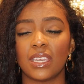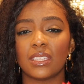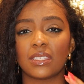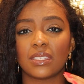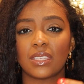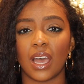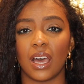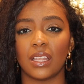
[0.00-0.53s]
say a
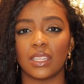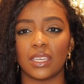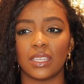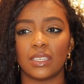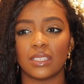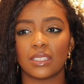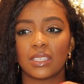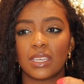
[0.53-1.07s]

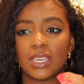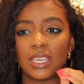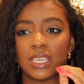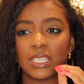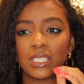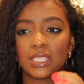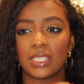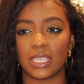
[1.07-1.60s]
solid
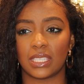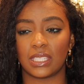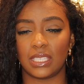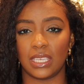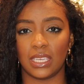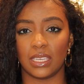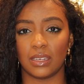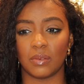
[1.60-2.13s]

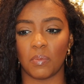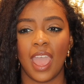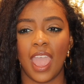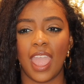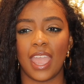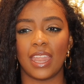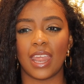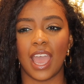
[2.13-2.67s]
16.
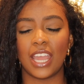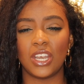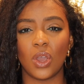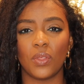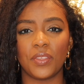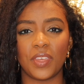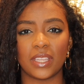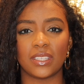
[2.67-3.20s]
And I
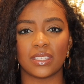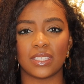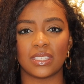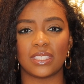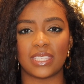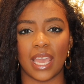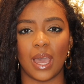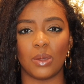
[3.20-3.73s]
know that that
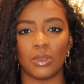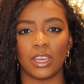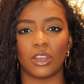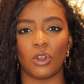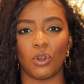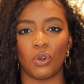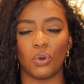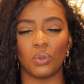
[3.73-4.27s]
doesn't sound
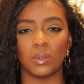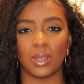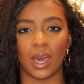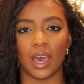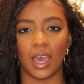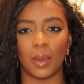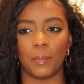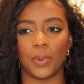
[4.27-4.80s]
like a whole
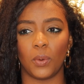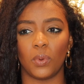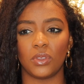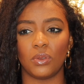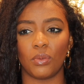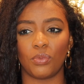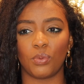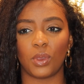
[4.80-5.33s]
lot, but
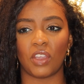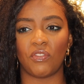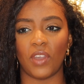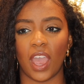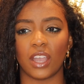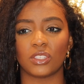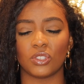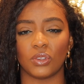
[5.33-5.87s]
when you
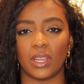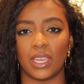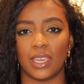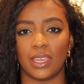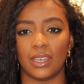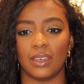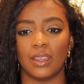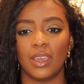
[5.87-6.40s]
factor
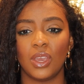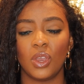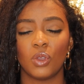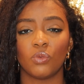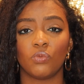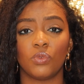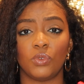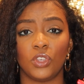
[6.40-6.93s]
in
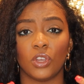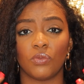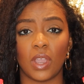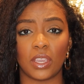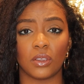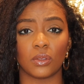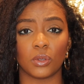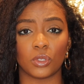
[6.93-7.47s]
your
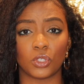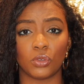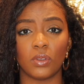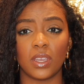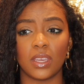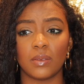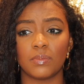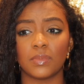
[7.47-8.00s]
regular
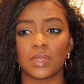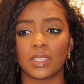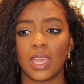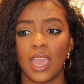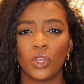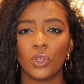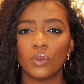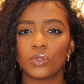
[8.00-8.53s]
trims,
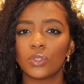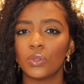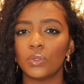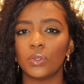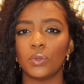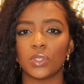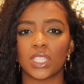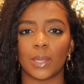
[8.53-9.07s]
you
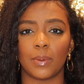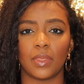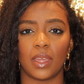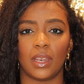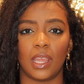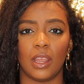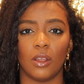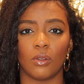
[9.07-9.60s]
do lose some of
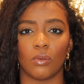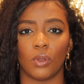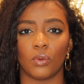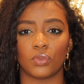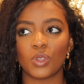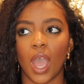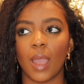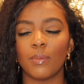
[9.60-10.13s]
that hair
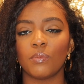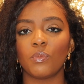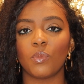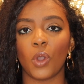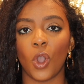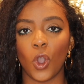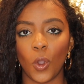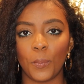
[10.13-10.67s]
growth. I'm
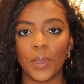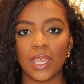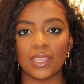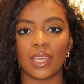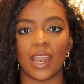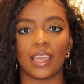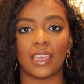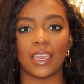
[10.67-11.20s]

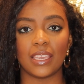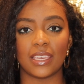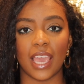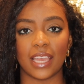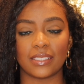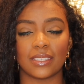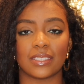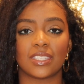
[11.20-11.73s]
hoping that I can
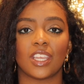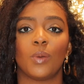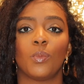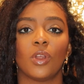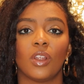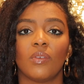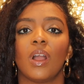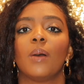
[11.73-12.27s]
get to
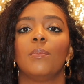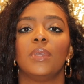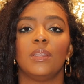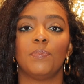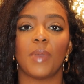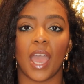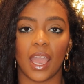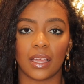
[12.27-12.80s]
somewhere around
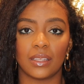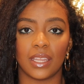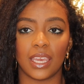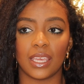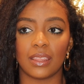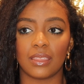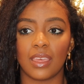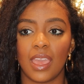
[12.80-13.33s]
mid-back
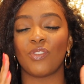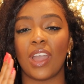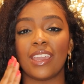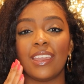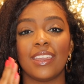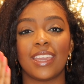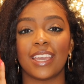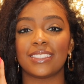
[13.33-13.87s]
length. If I
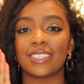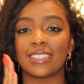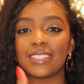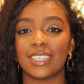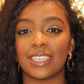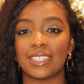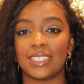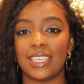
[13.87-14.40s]
can get to
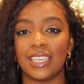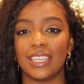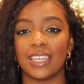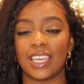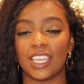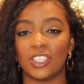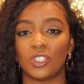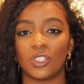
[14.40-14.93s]

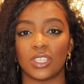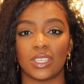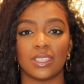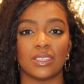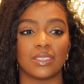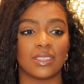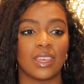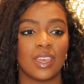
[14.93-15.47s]
16
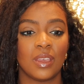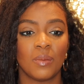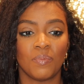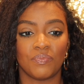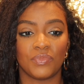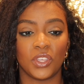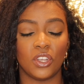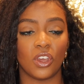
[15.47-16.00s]
inches,
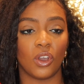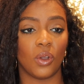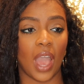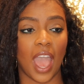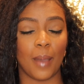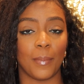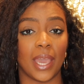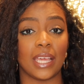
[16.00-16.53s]
you know,
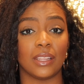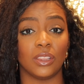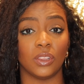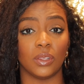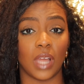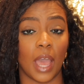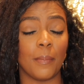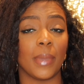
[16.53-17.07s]
at
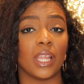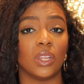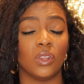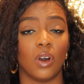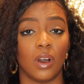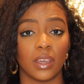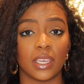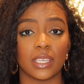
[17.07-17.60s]
my
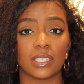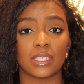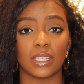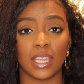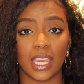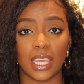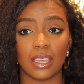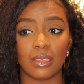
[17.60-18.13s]
longest
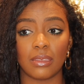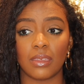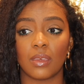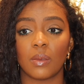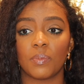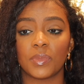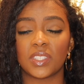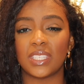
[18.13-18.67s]
length,
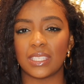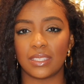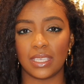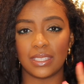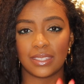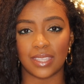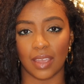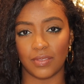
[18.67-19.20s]

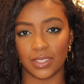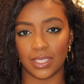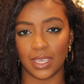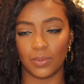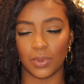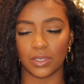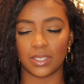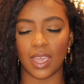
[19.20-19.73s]
16,
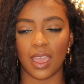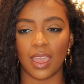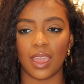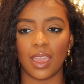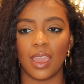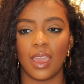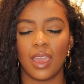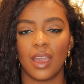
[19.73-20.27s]
17 we'll
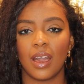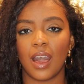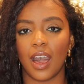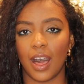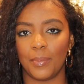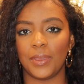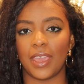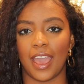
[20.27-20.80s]
say,
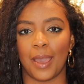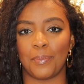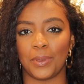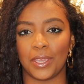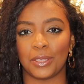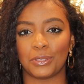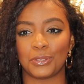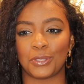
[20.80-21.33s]
I'll be
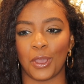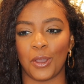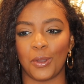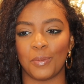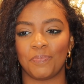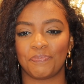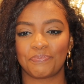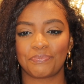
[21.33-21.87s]
happy.
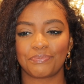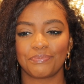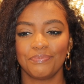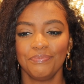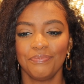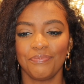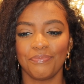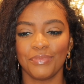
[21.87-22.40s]
So
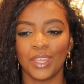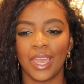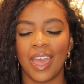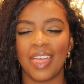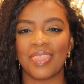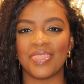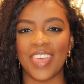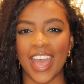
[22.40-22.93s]

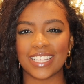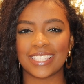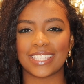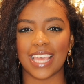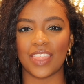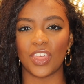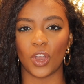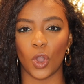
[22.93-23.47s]
that's
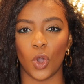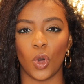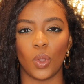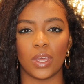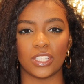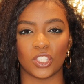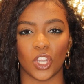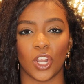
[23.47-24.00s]
the
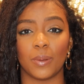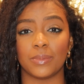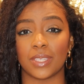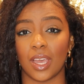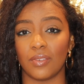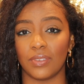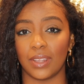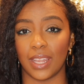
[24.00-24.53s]
goal in terms
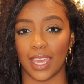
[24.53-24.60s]
of